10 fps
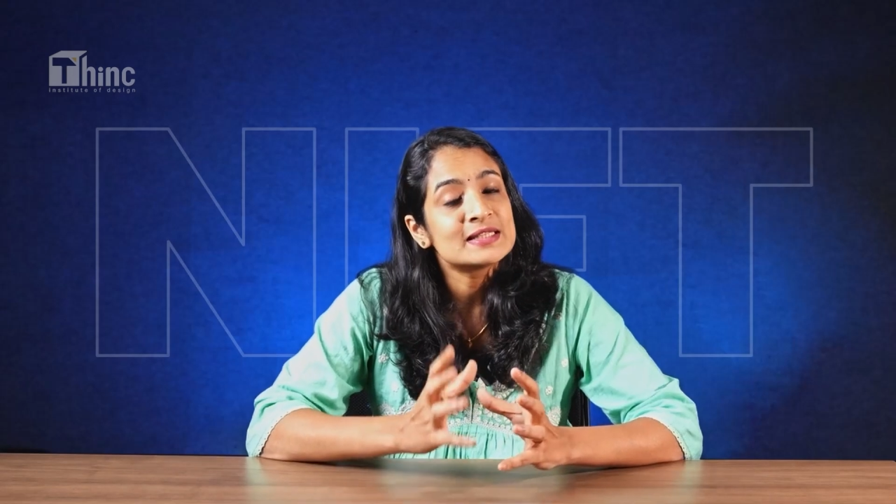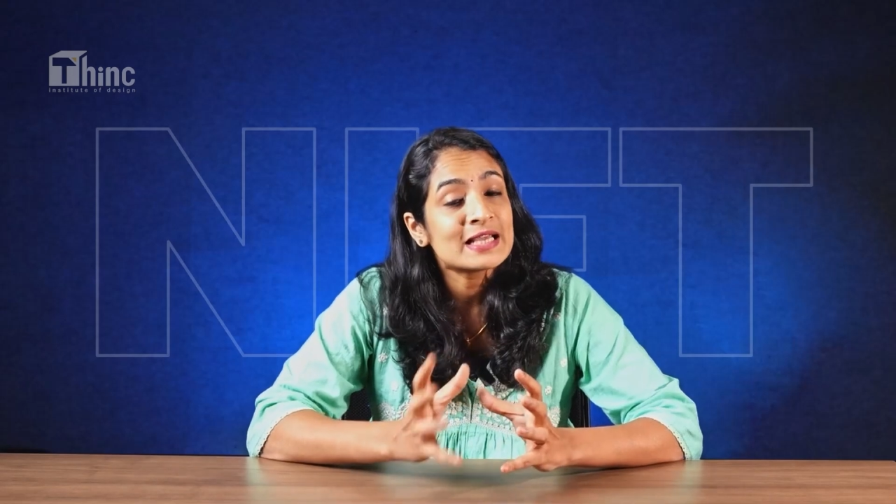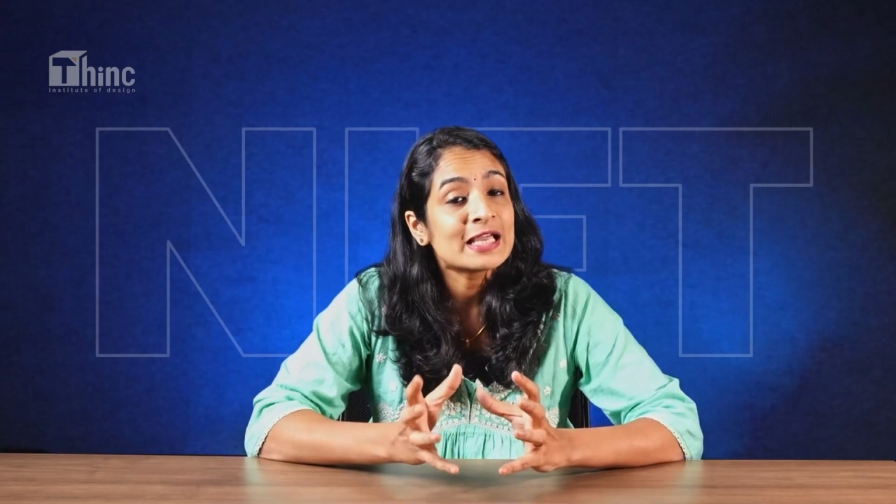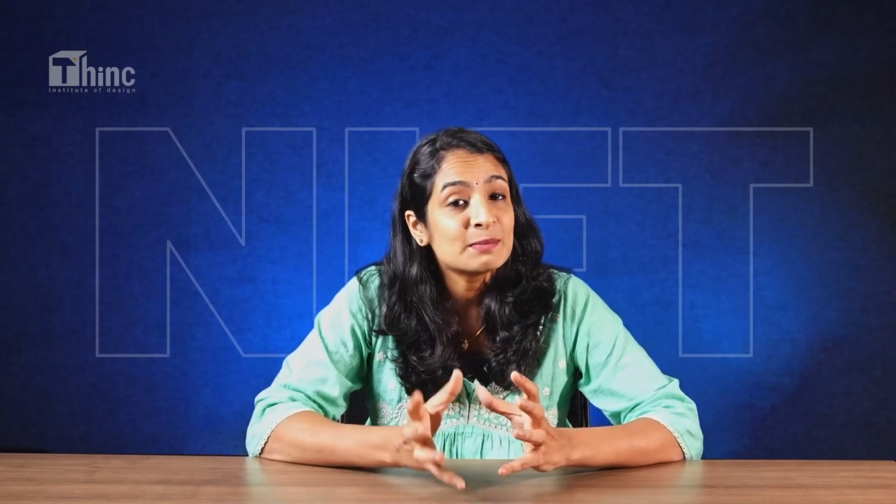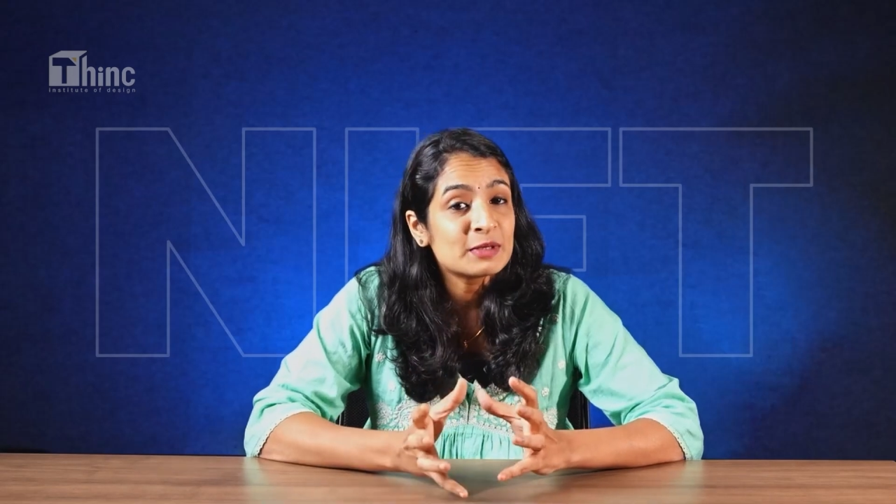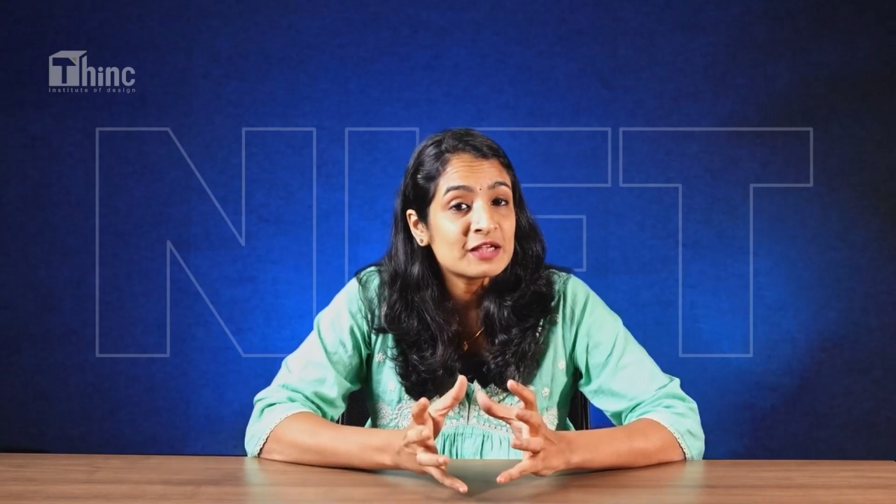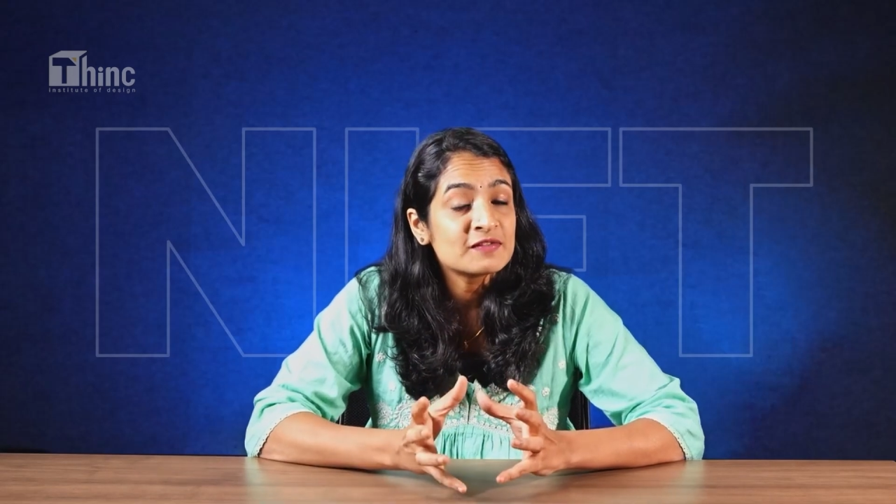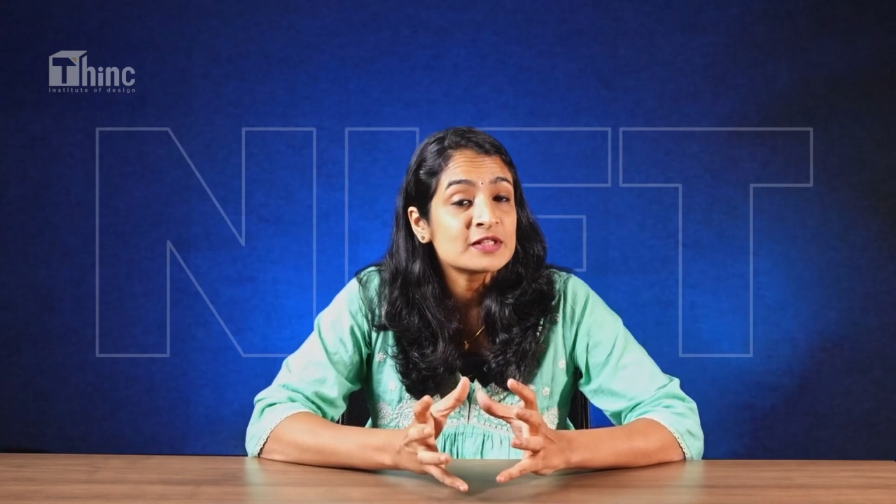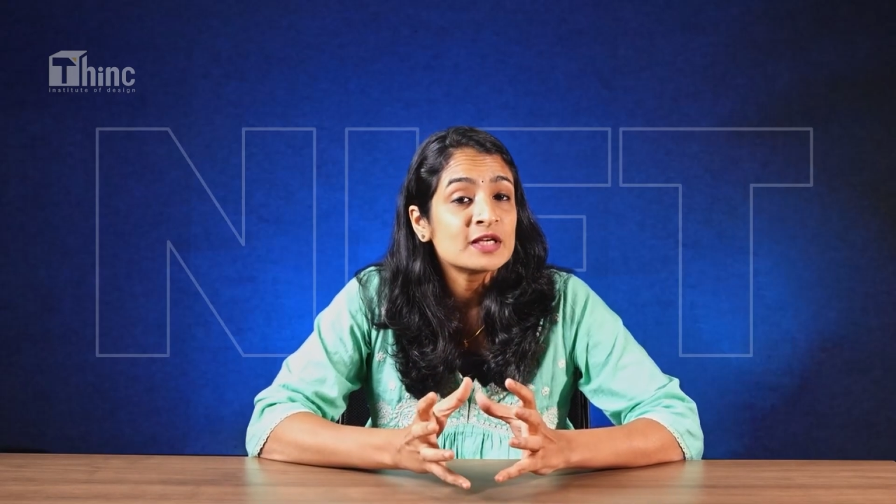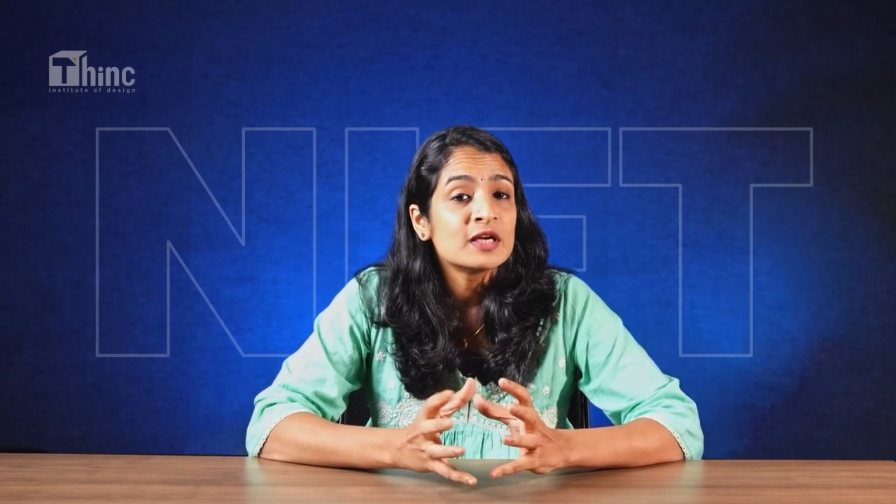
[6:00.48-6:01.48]
design
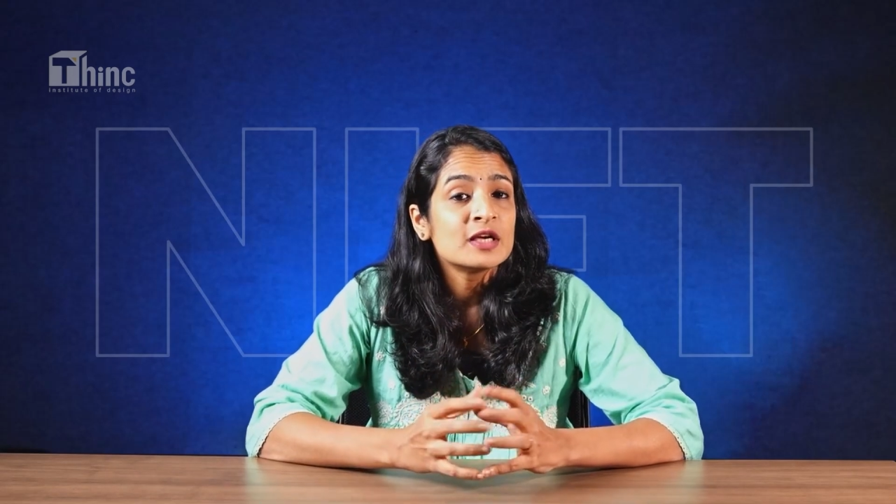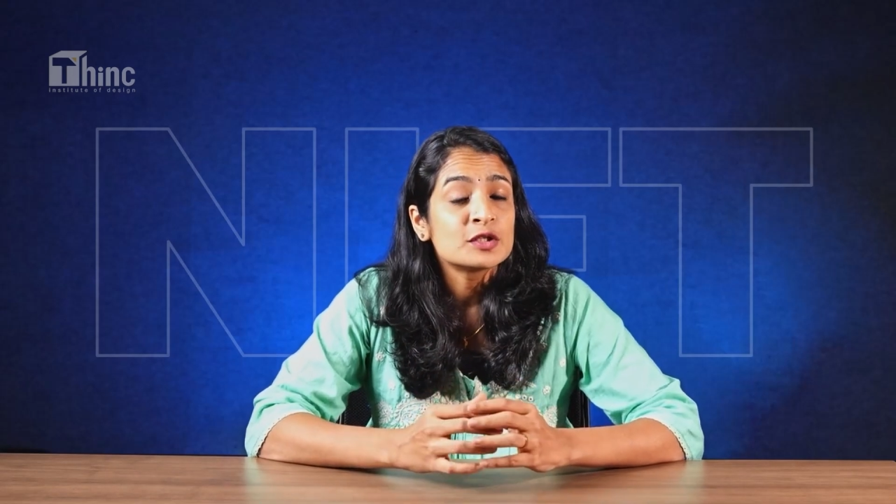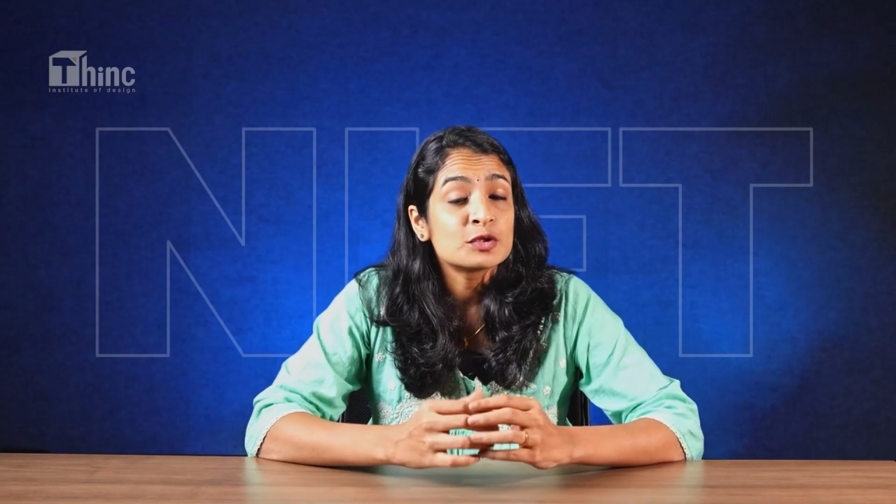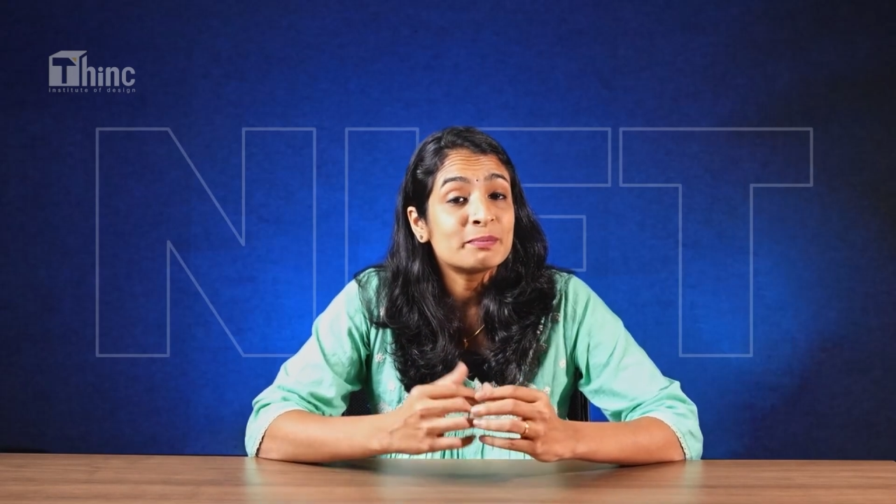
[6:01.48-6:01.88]
briefs, to